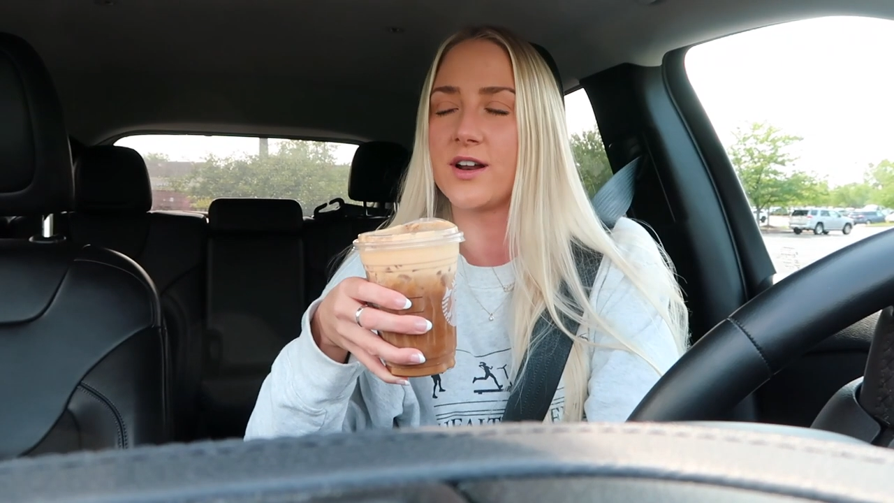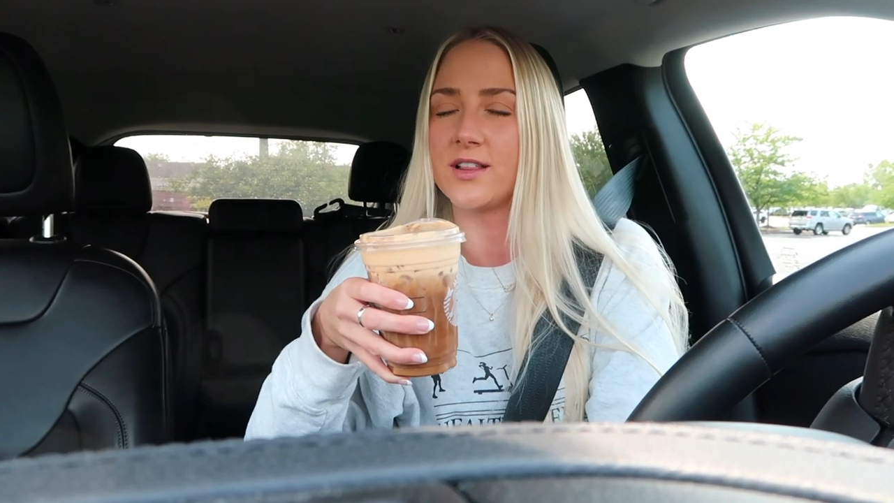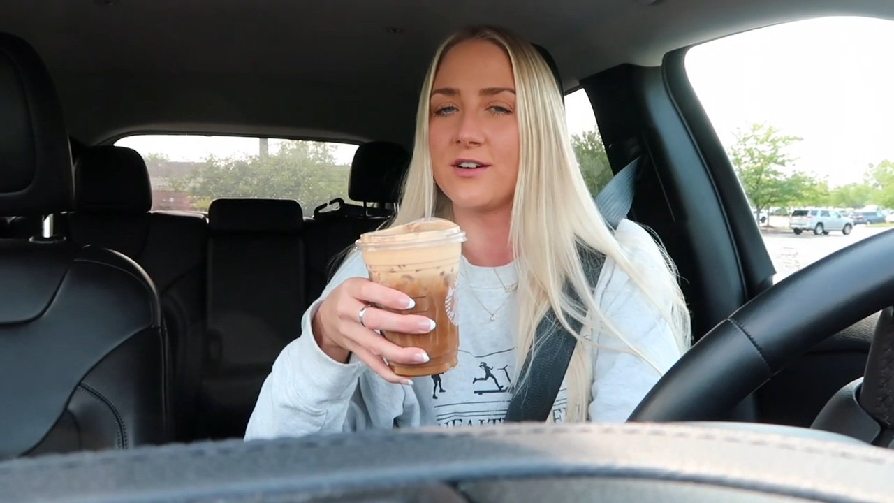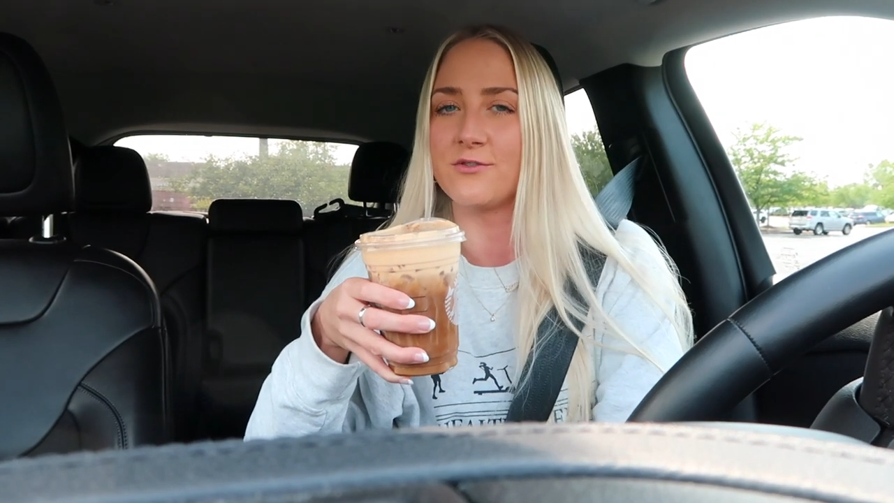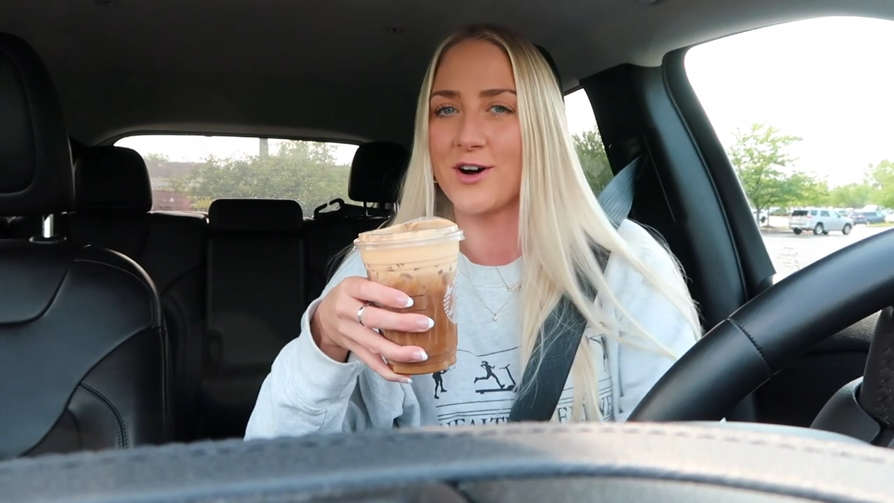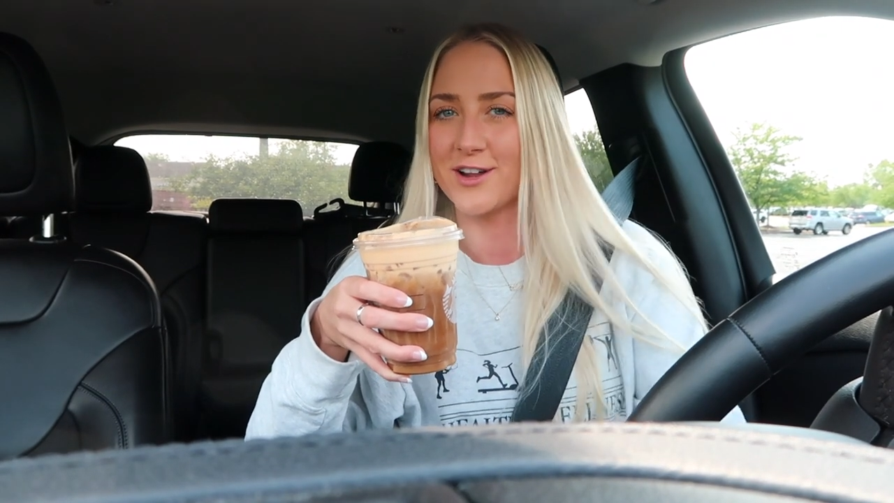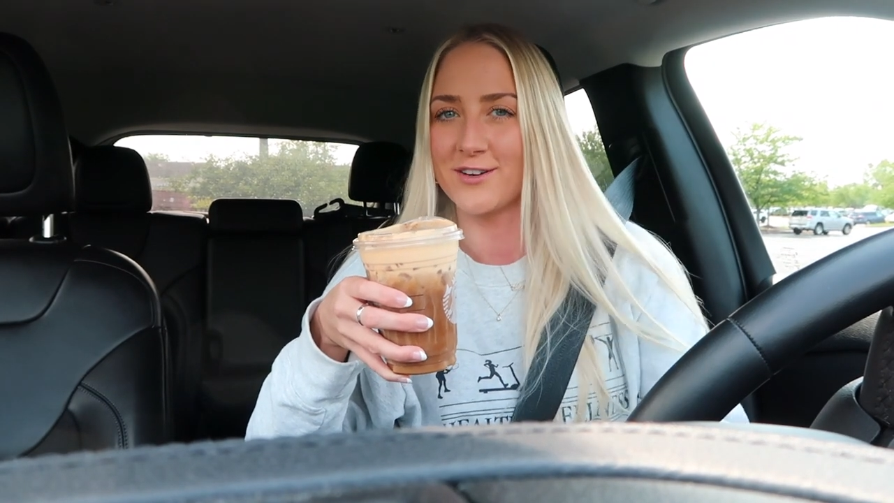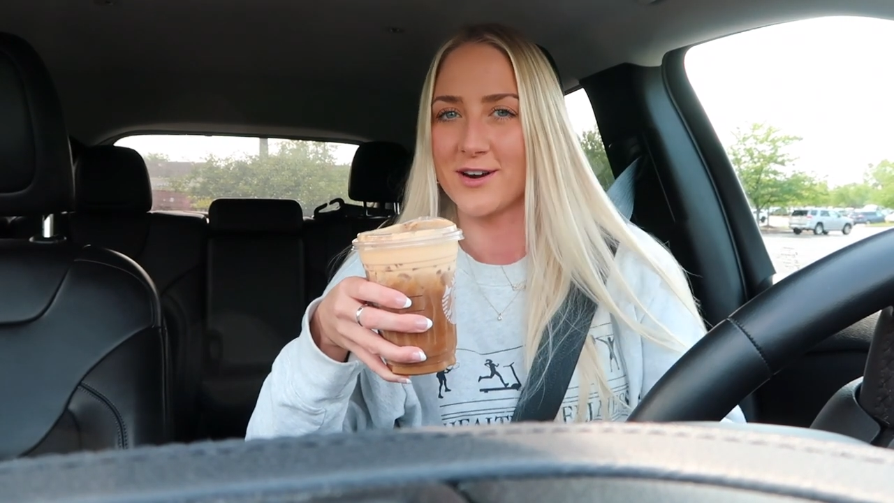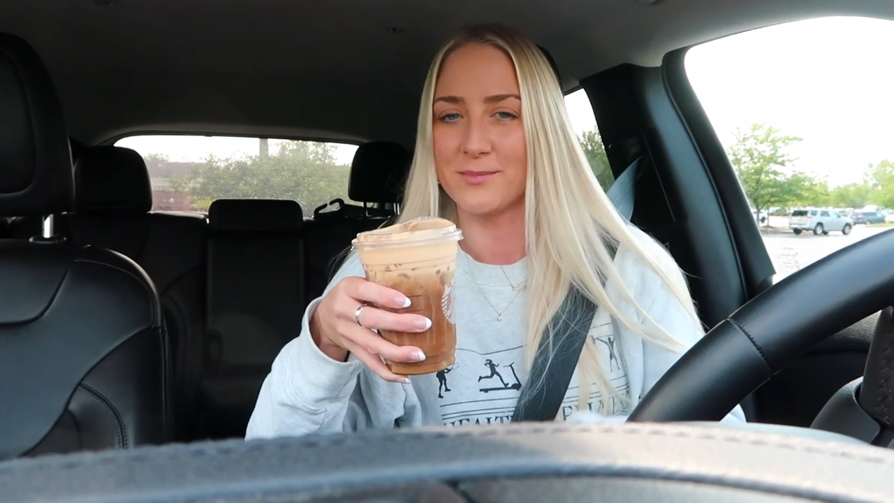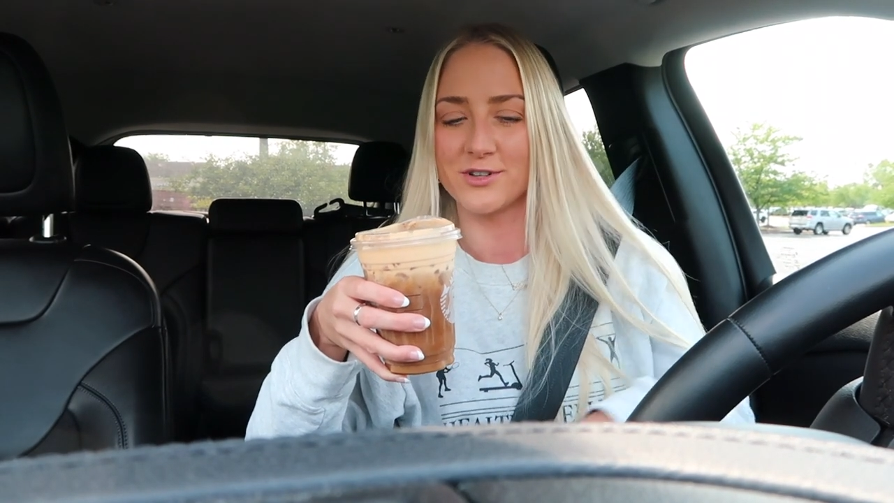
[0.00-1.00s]
I love walking
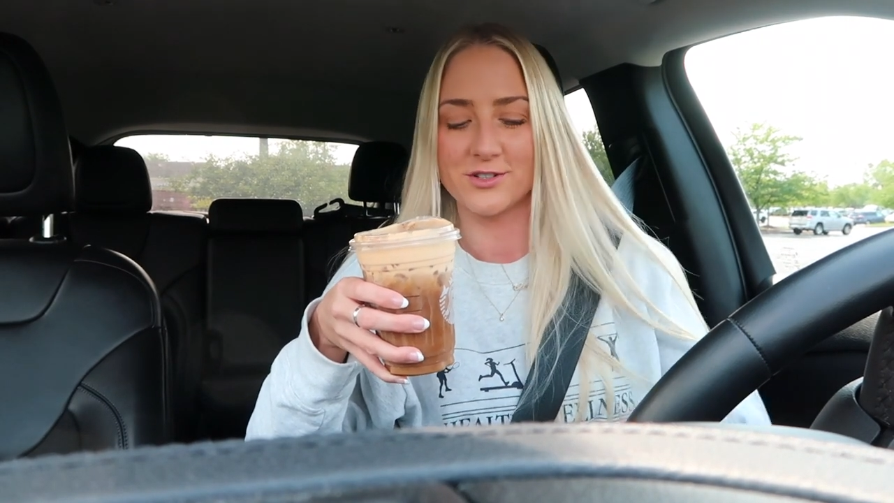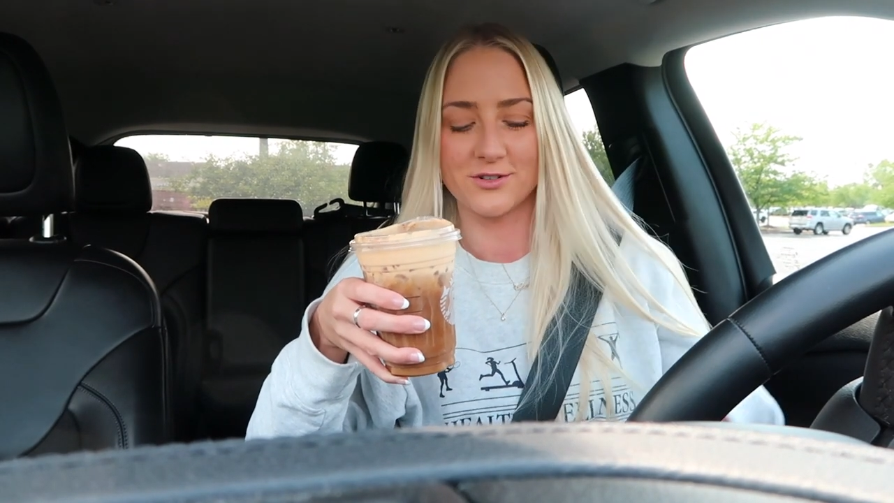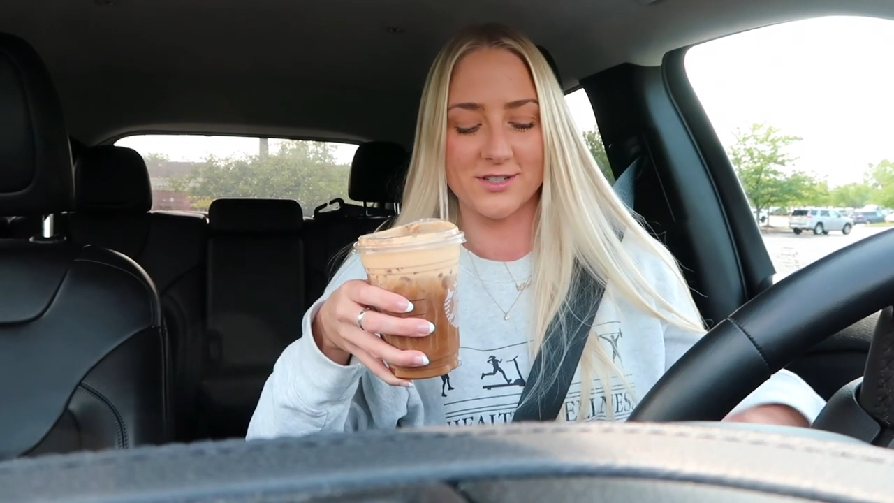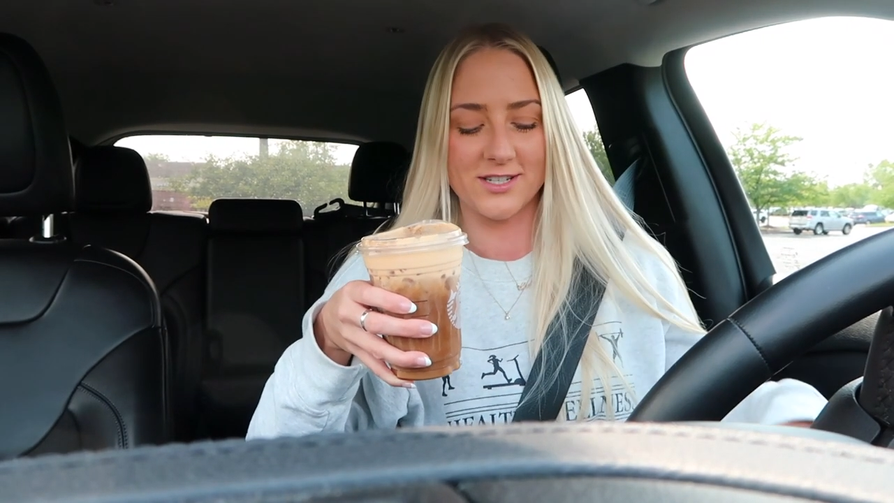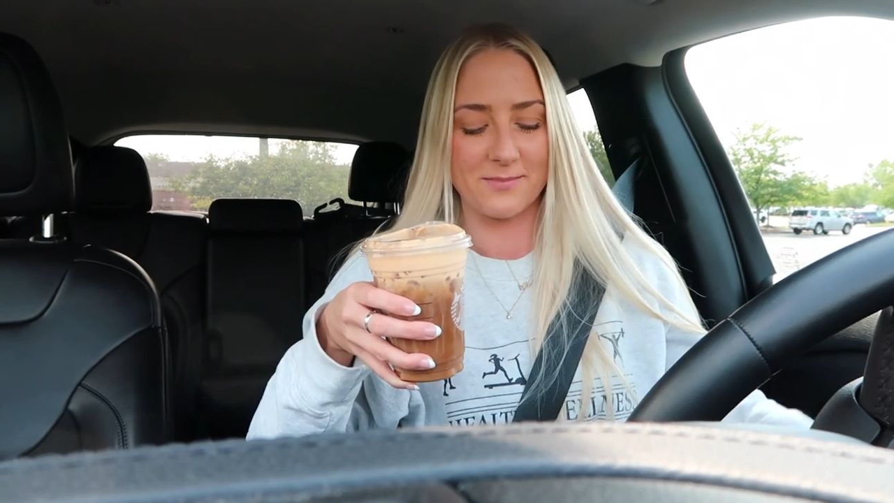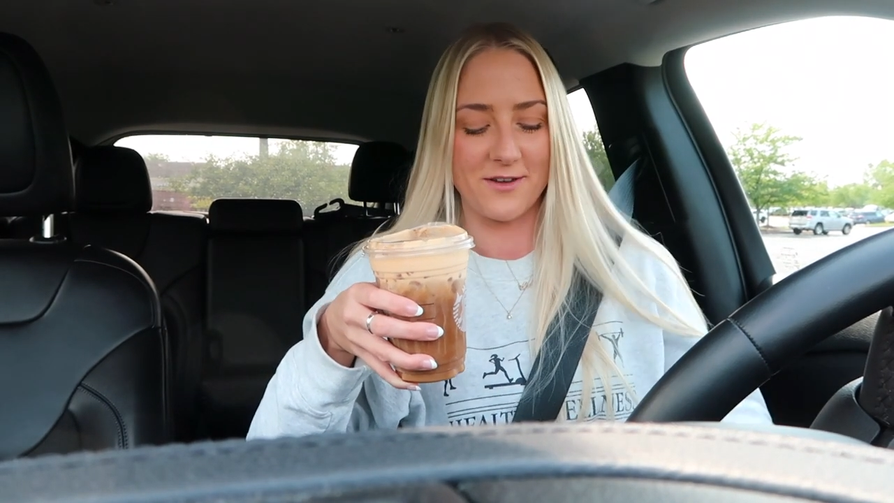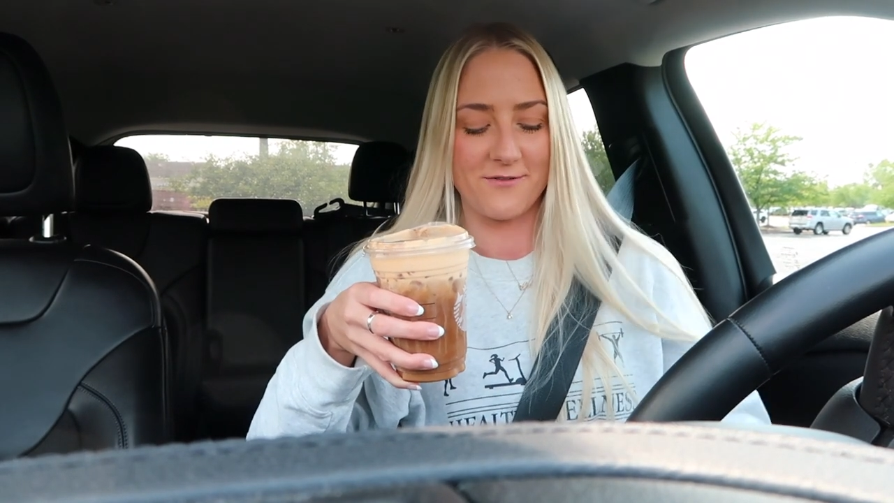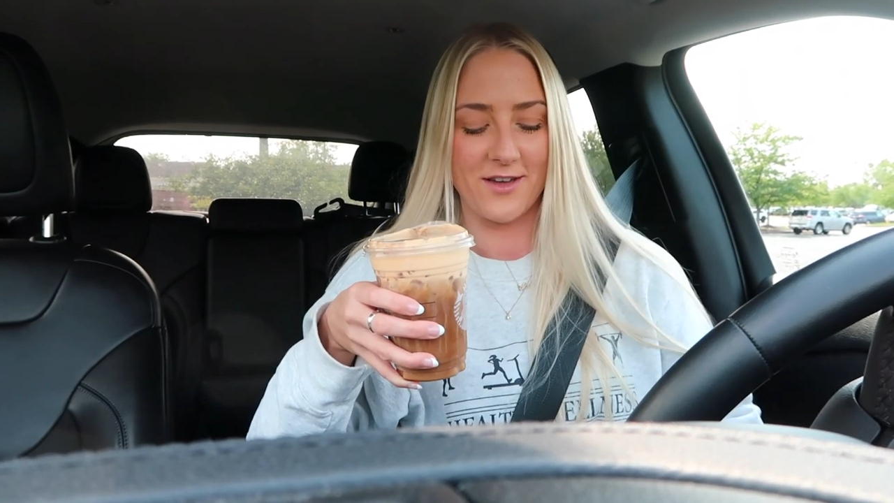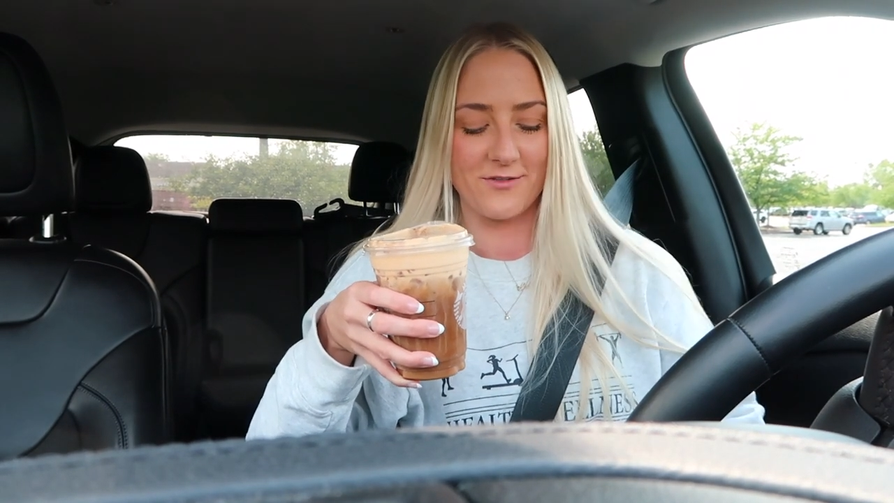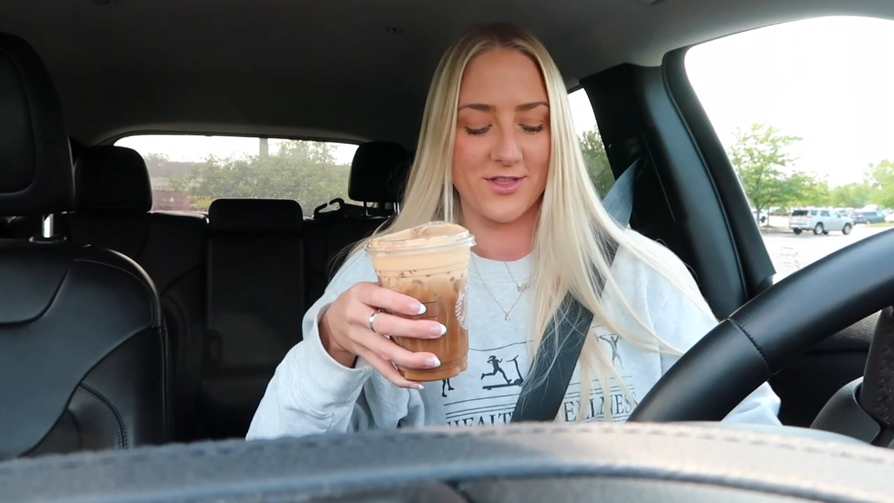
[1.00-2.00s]
around a bookstore. It's like my
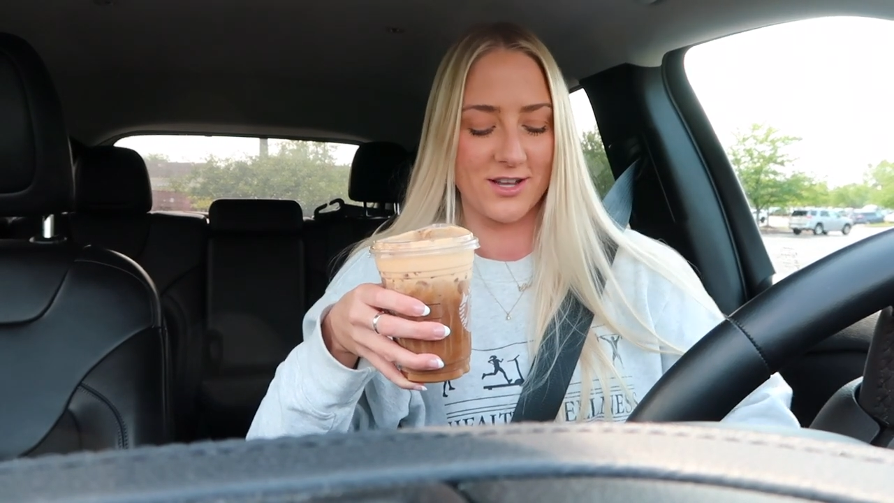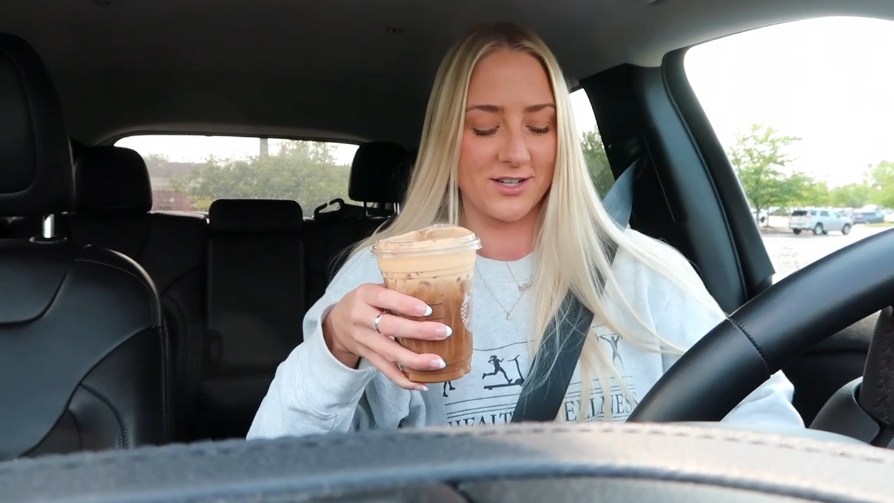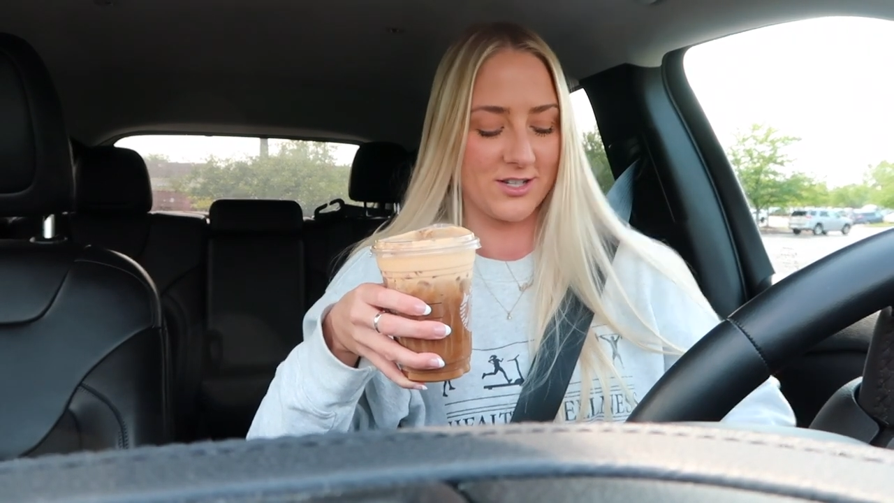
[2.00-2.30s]
favorite thing